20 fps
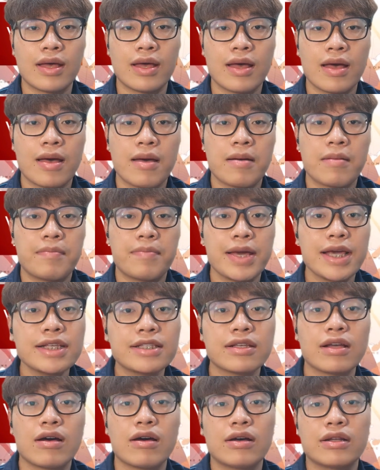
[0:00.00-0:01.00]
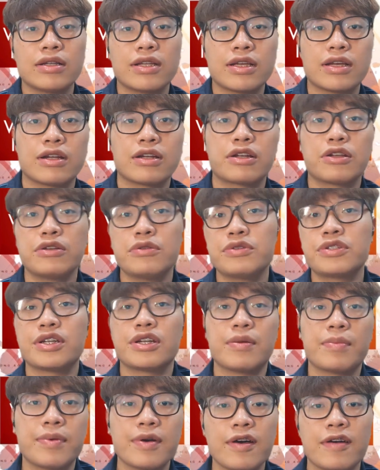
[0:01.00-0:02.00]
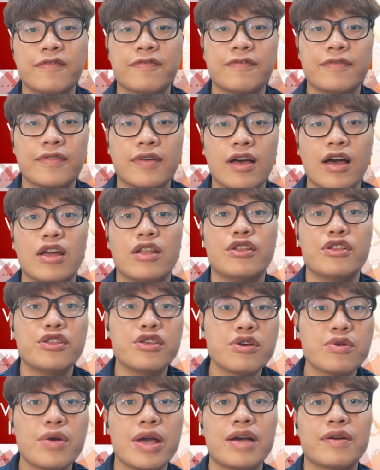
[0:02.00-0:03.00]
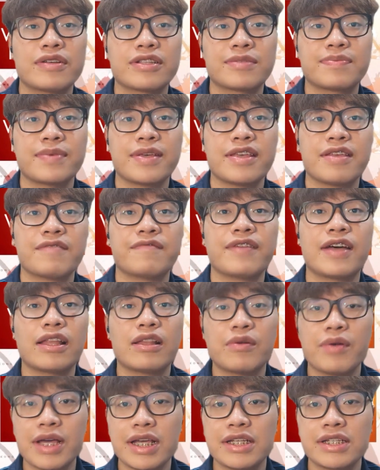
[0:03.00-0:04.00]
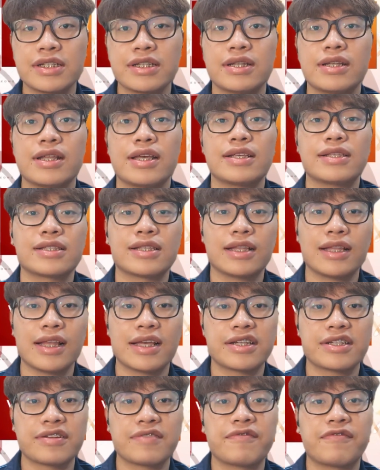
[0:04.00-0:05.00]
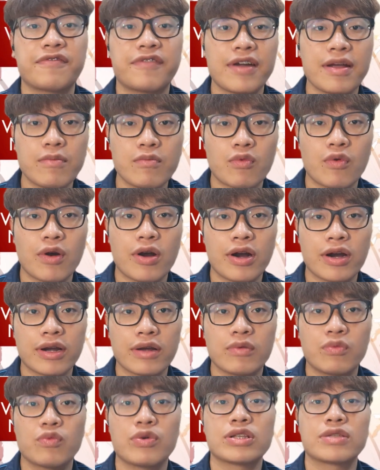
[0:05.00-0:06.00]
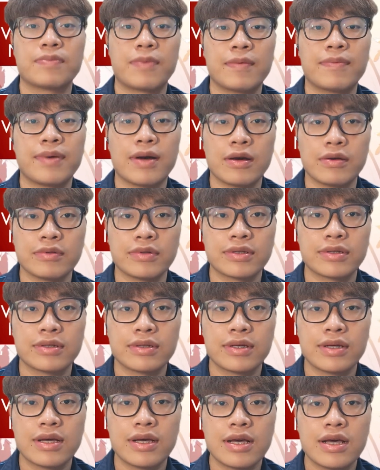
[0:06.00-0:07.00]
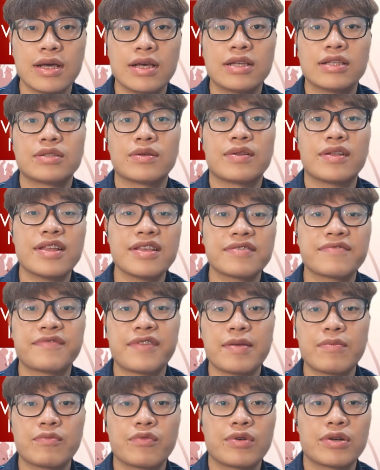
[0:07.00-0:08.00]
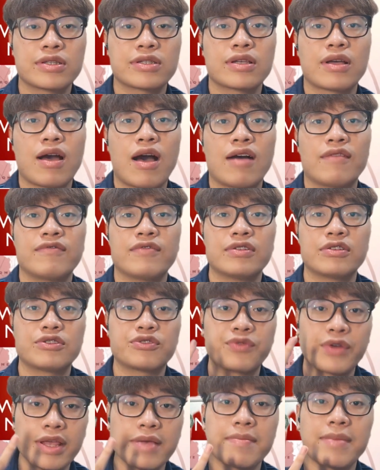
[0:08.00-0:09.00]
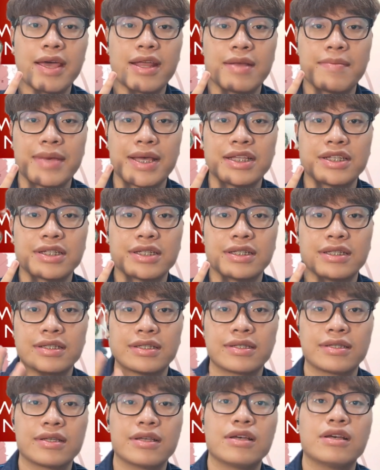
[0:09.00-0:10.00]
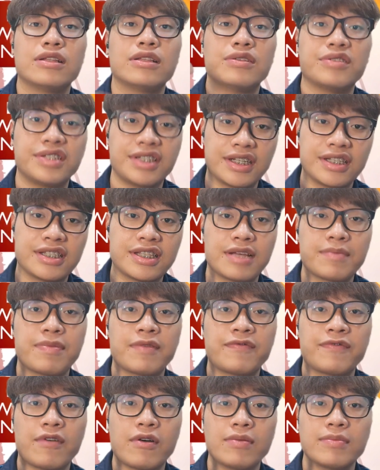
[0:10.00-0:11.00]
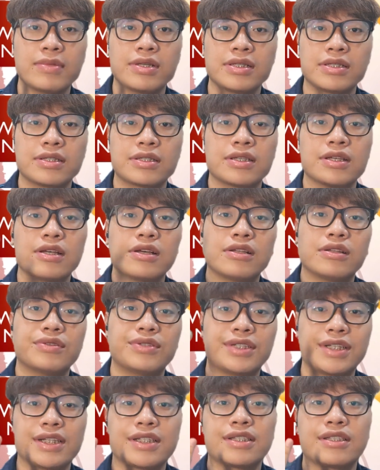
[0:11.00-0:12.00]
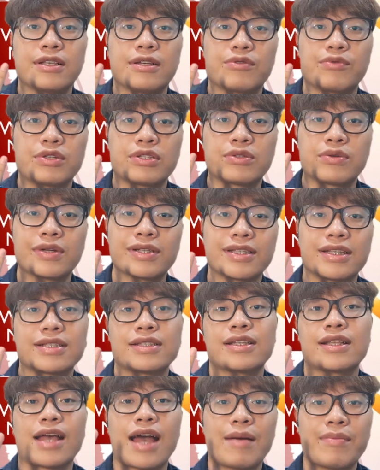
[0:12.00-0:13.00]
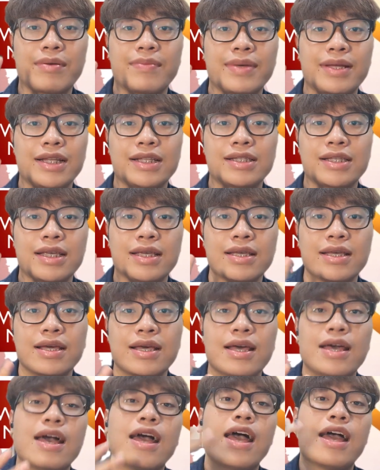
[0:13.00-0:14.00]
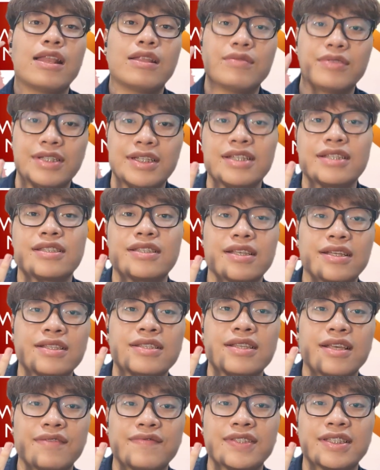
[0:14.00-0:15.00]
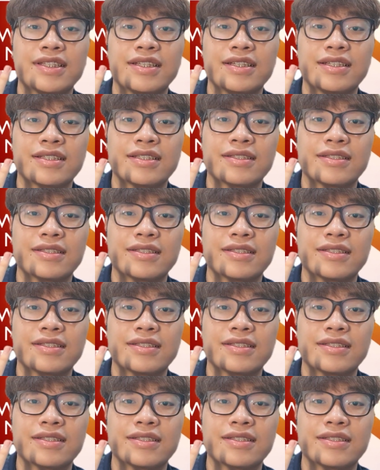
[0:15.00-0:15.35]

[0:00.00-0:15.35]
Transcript: Based on the conclusion above, a new LSP evaluation and selection framework was proposed. So these frameworks covered three main dimensions: logistic performance, logistic resources and capability, and logistic services.